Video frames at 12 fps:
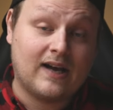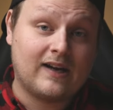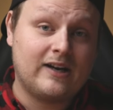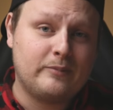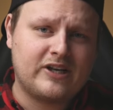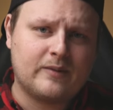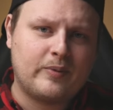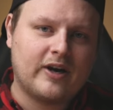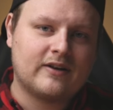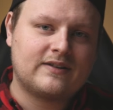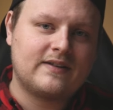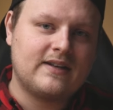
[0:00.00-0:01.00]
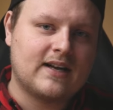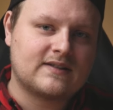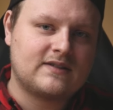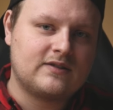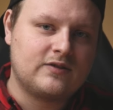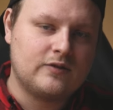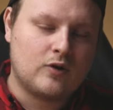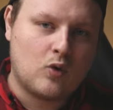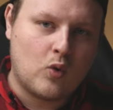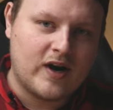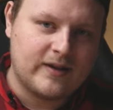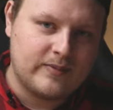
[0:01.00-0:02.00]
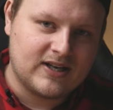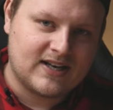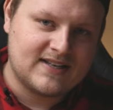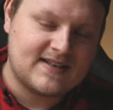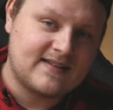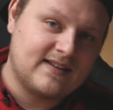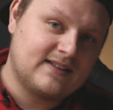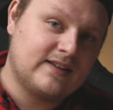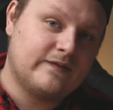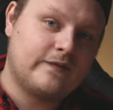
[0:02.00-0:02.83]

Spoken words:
I'm gonna be comparing it to the X-T2 quite a bit because I think that